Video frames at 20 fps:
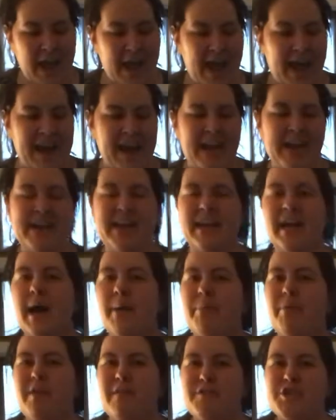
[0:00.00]
I added a
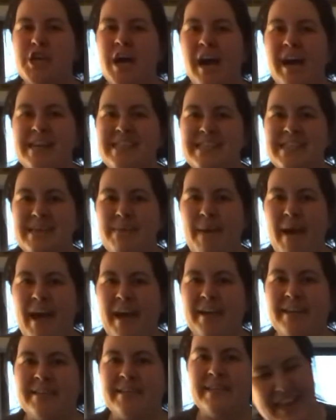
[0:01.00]
couple of chai tea
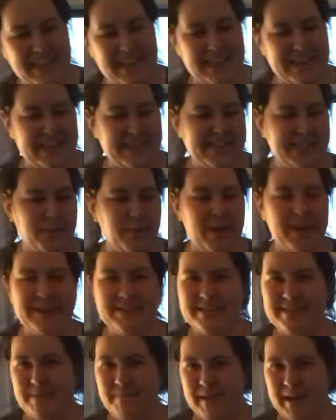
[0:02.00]
bags. And then this one
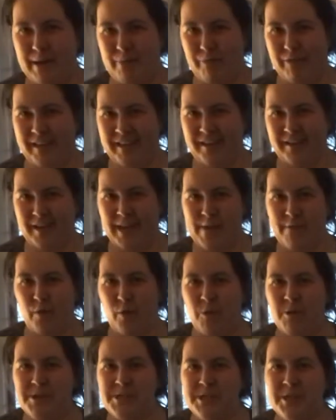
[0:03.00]
is something I'm really looking
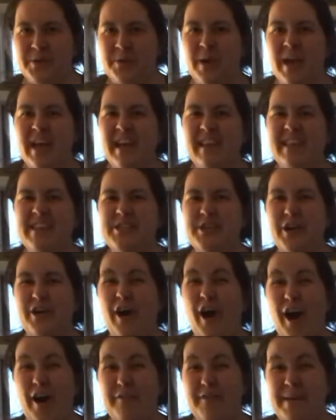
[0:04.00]
forward to. These are
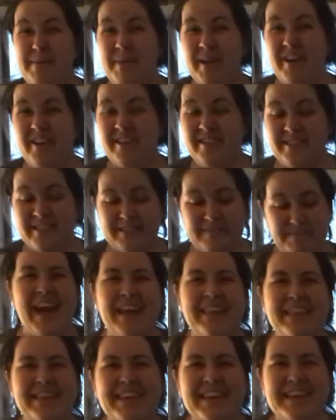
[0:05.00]
coffee bitters.
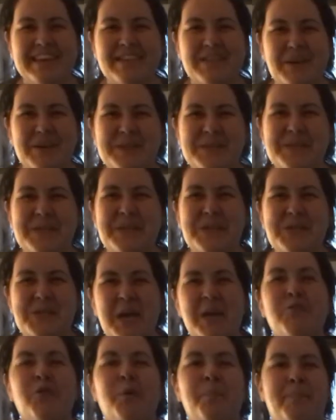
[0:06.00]
And these are just a
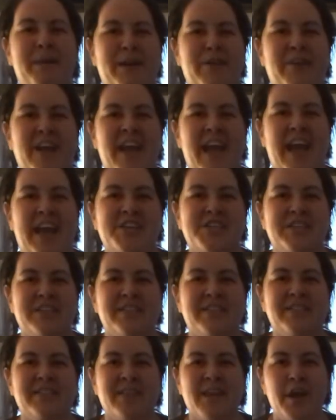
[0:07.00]
general bittering agent.
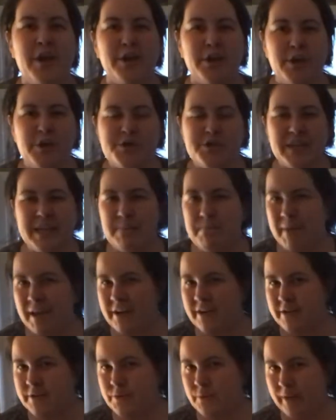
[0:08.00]
Usually
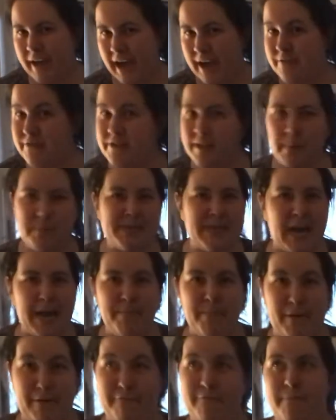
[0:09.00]
bitters will have some
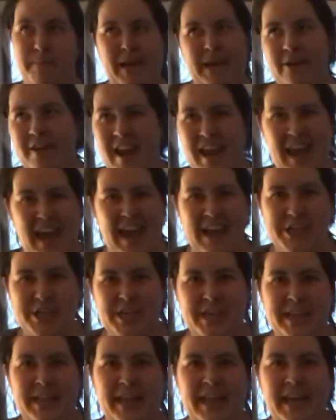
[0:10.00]
type of bittering
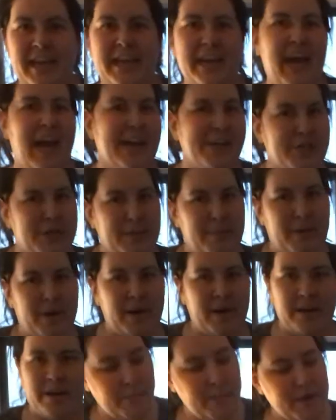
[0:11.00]
agent like cassia
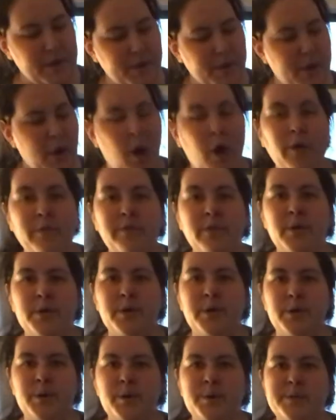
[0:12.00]
bark, but you can also
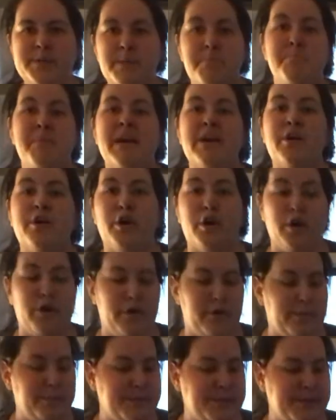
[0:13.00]
use bitter herbs.